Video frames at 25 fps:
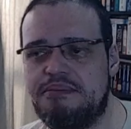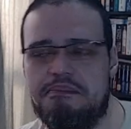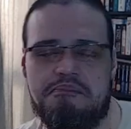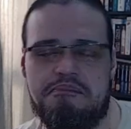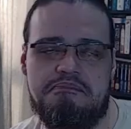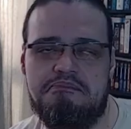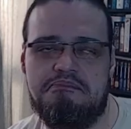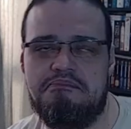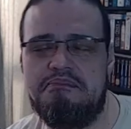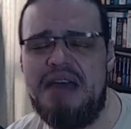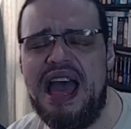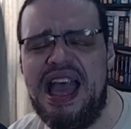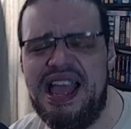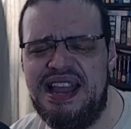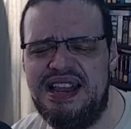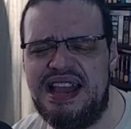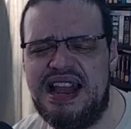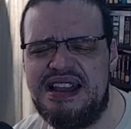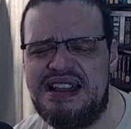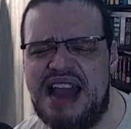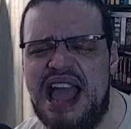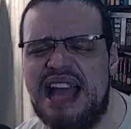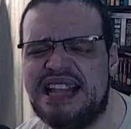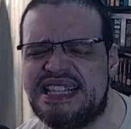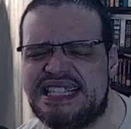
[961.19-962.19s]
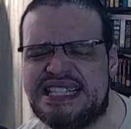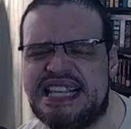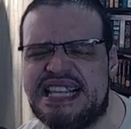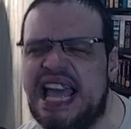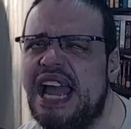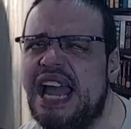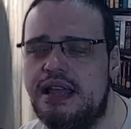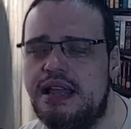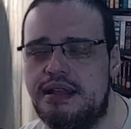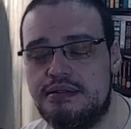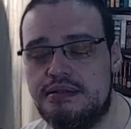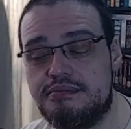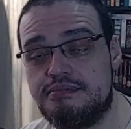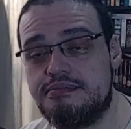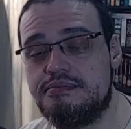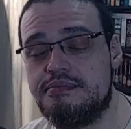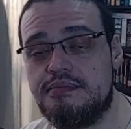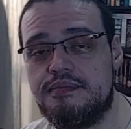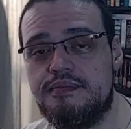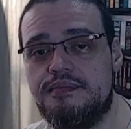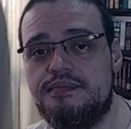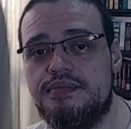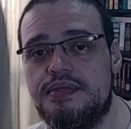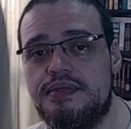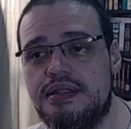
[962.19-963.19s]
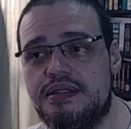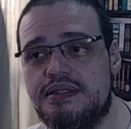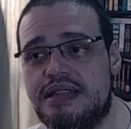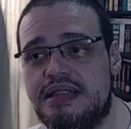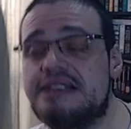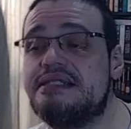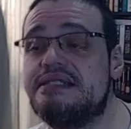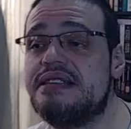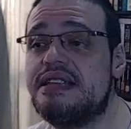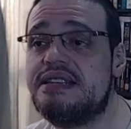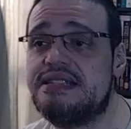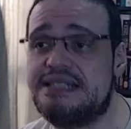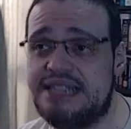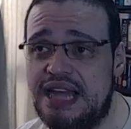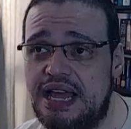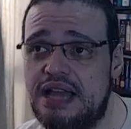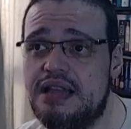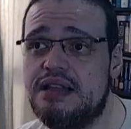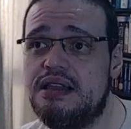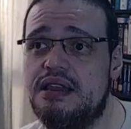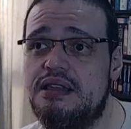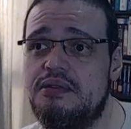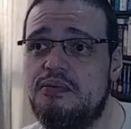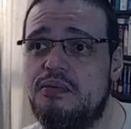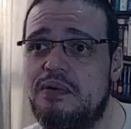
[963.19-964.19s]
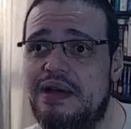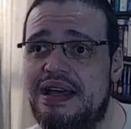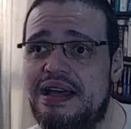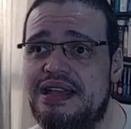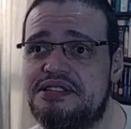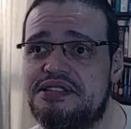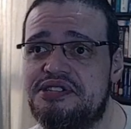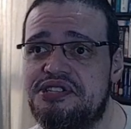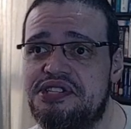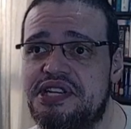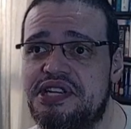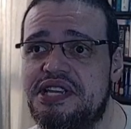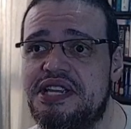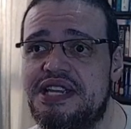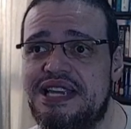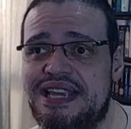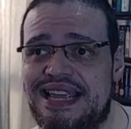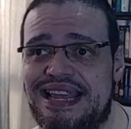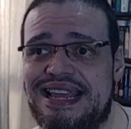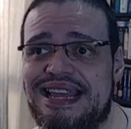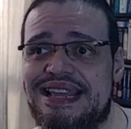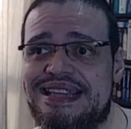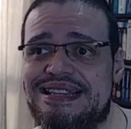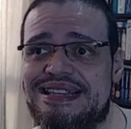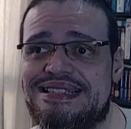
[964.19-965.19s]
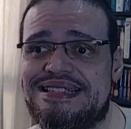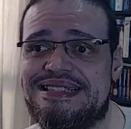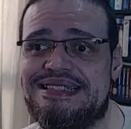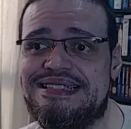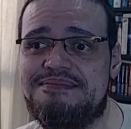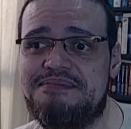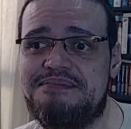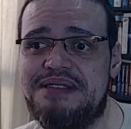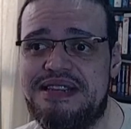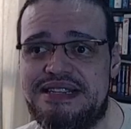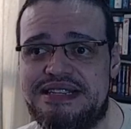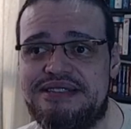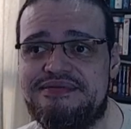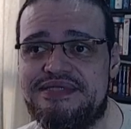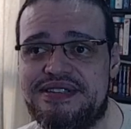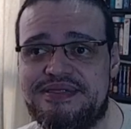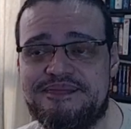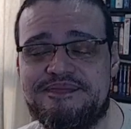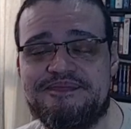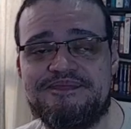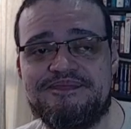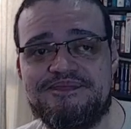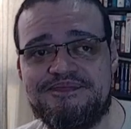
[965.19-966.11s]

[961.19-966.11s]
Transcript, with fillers: Mine are not fake. That's exactly what she is believing.